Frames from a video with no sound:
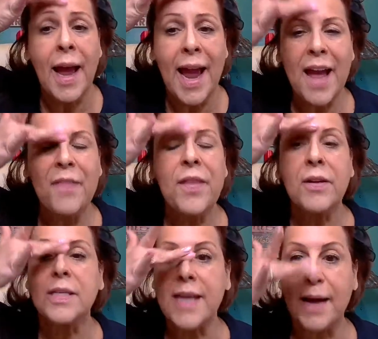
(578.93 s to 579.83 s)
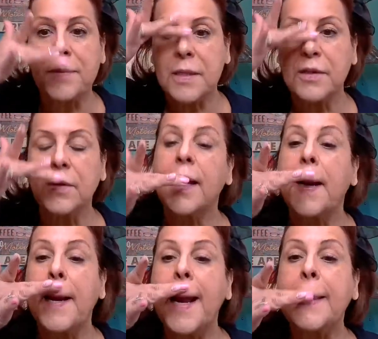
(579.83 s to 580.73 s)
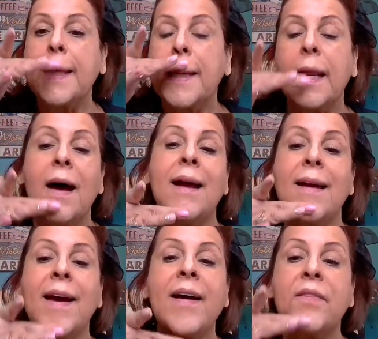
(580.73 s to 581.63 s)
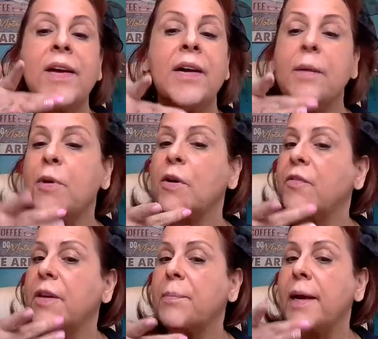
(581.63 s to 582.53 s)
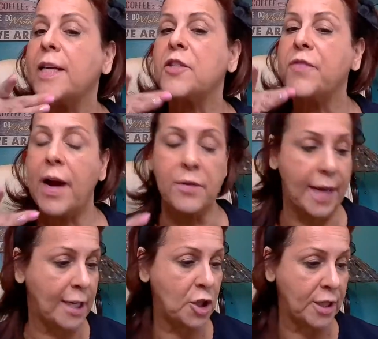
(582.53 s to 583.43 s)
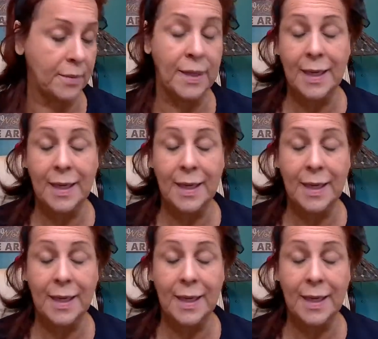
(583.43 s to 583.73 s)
And there is absolutely nothing like having a perfect match foundation.